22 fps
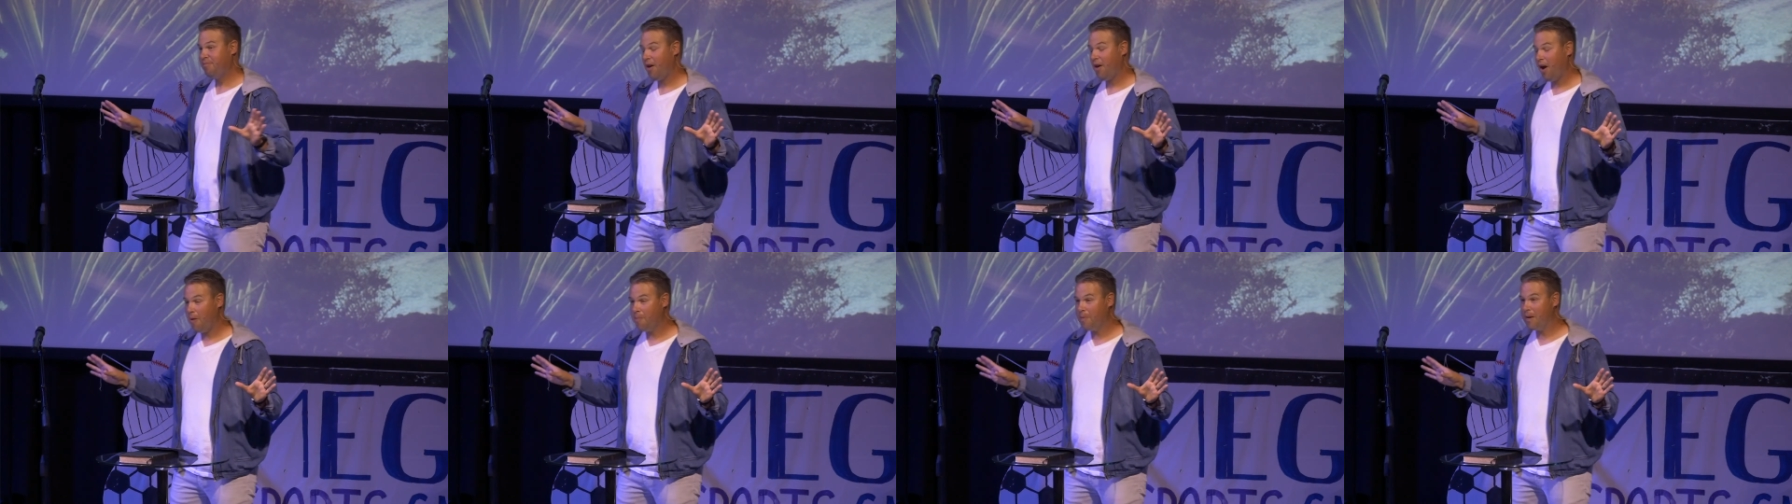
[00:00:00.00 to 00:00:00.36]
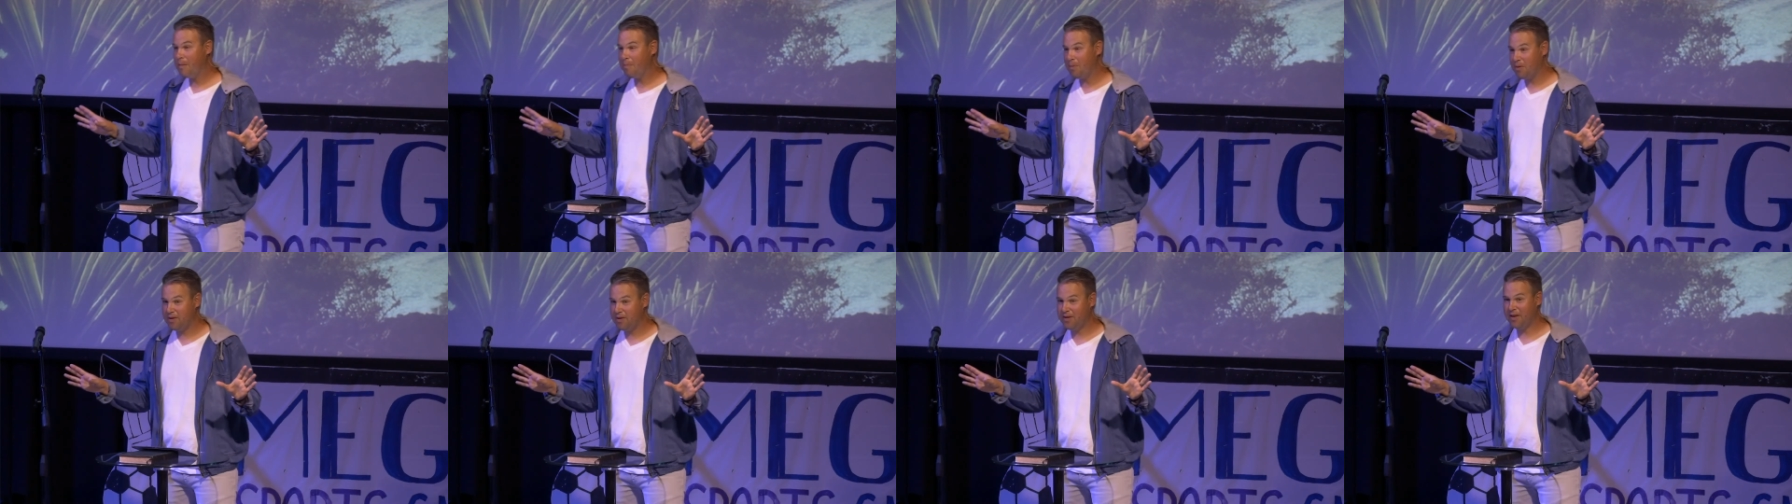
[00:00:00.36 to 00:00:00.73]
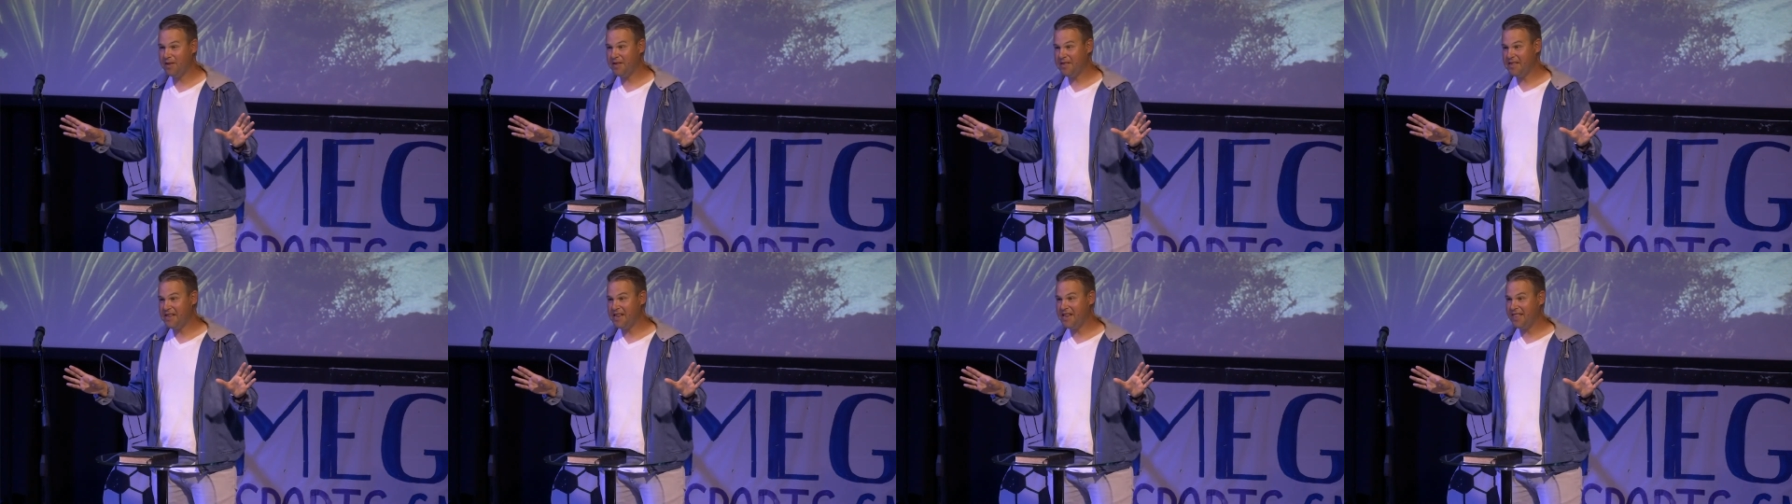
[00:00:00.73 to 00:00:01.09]
Are people still
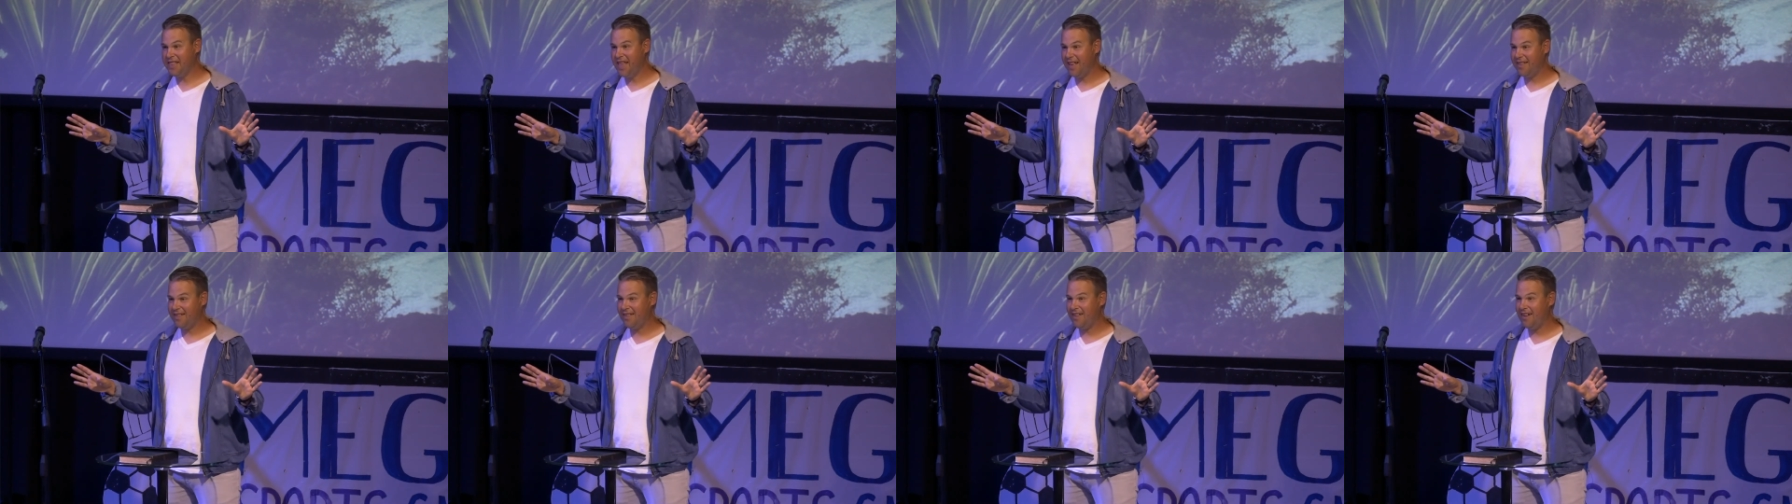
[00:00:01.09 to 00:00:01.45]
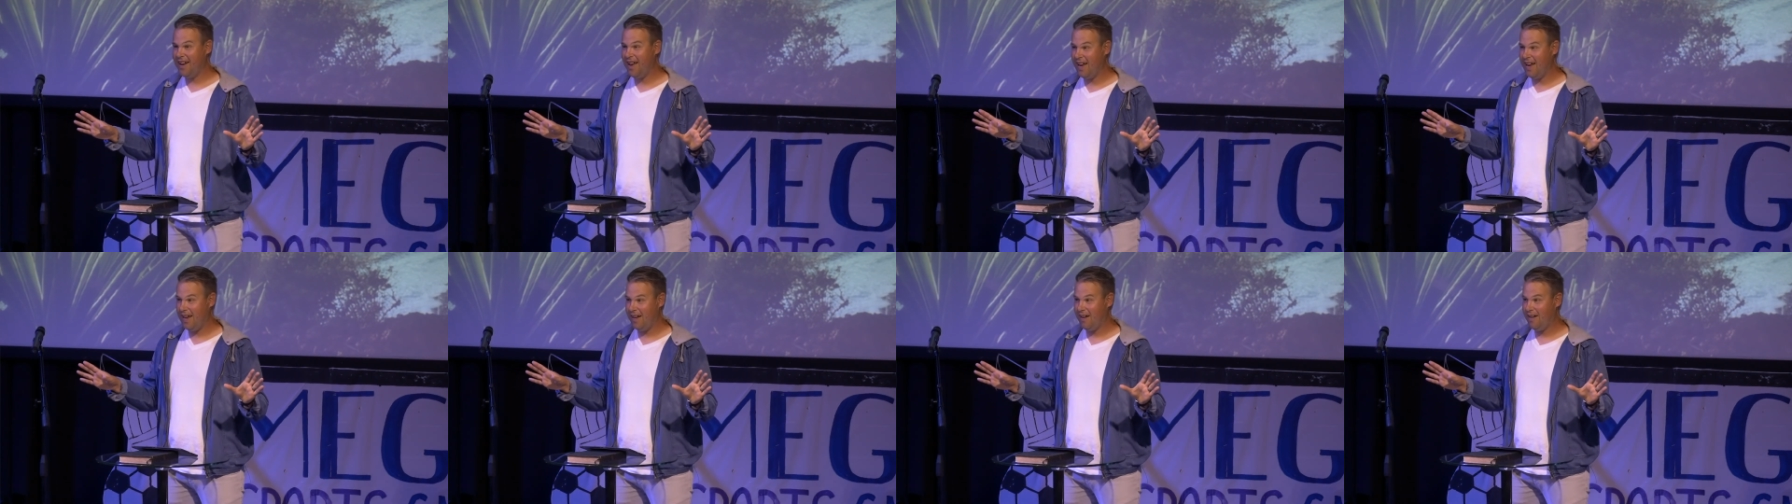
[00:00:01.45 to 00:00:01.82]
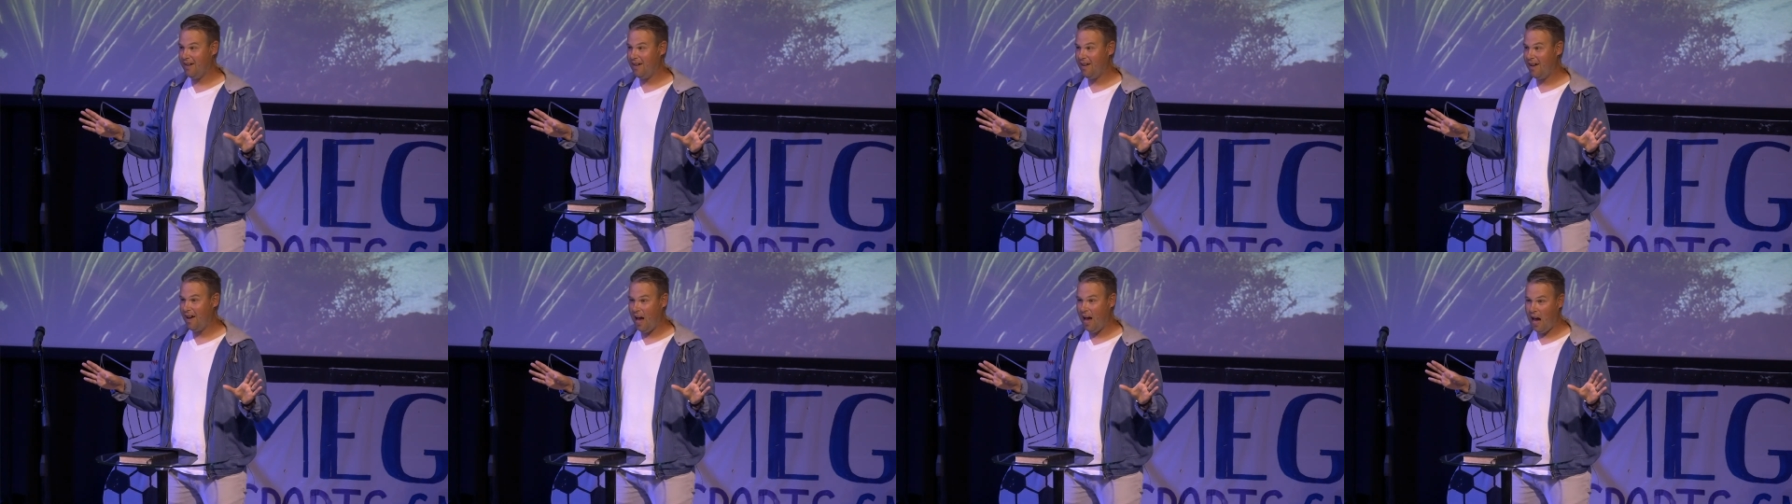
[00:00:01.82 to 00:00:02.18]
seeing that today?
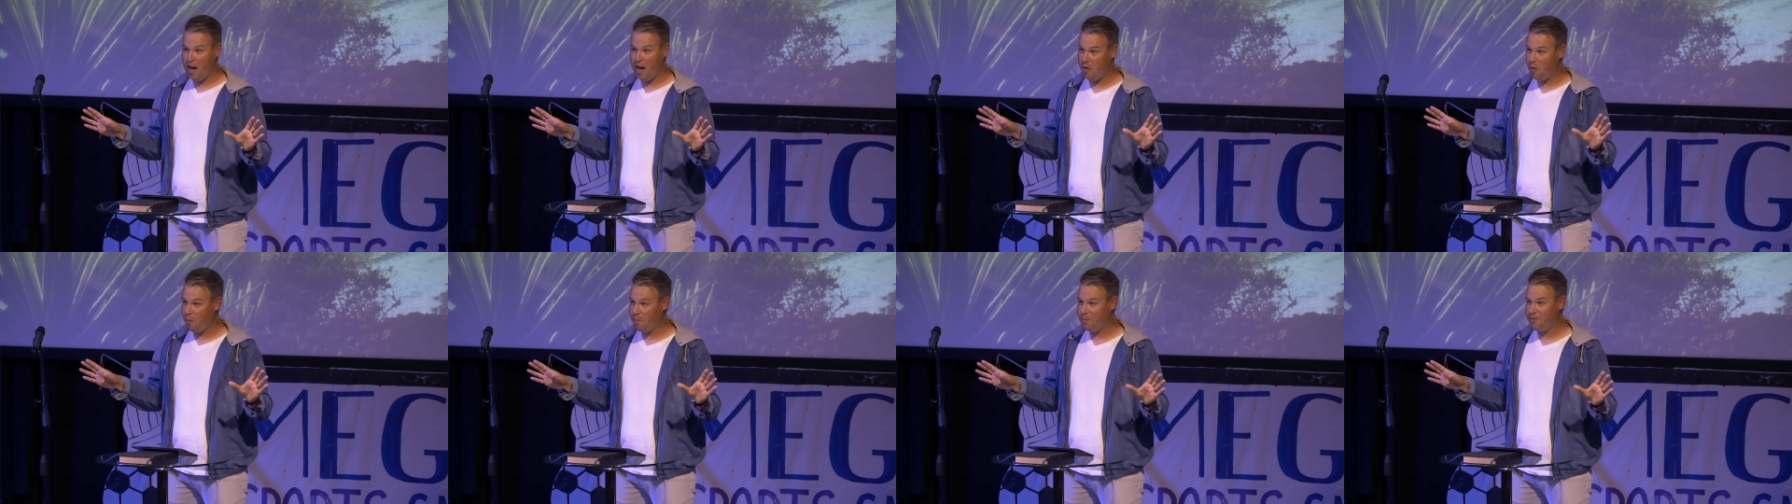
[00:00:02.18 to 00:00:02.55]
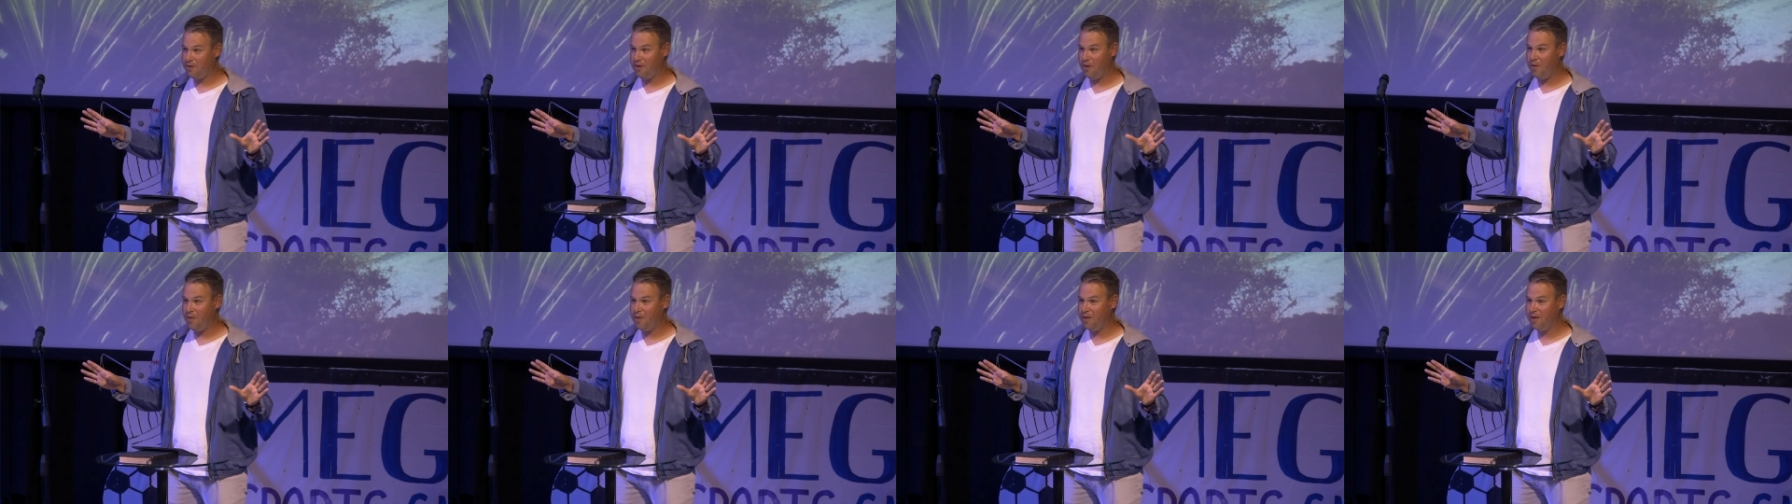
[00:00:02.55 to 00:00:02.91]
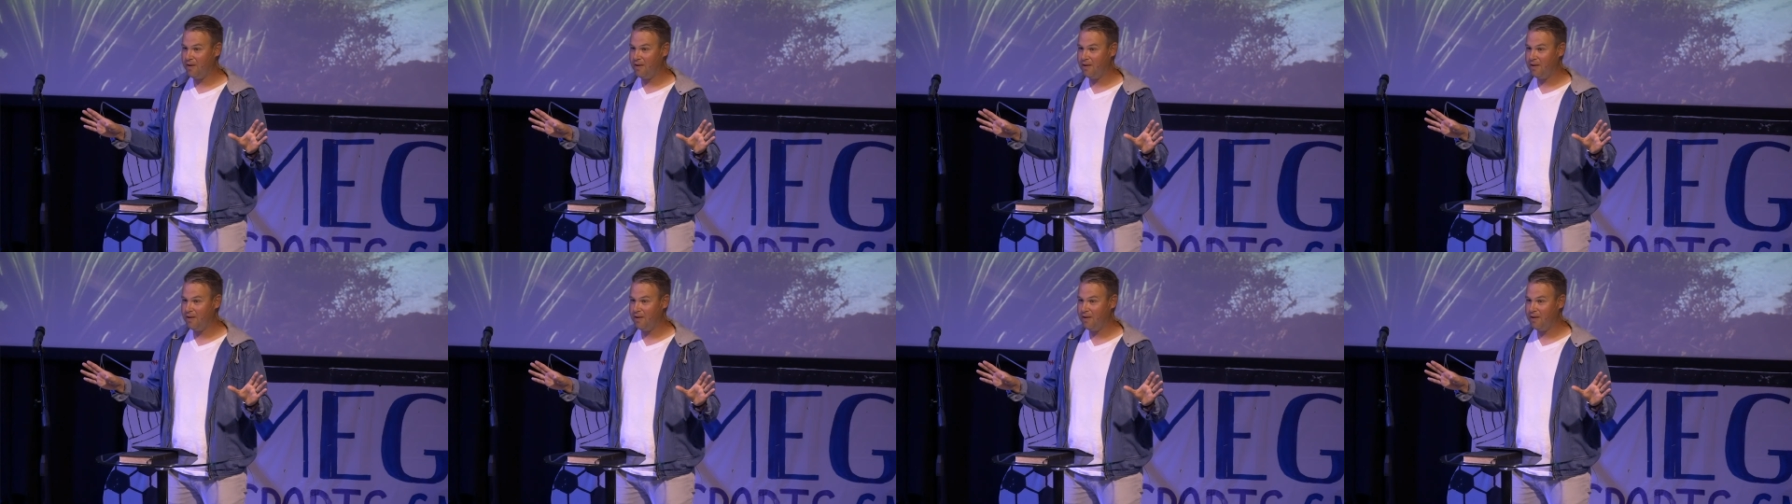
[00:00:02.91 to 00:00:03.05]
I hope so.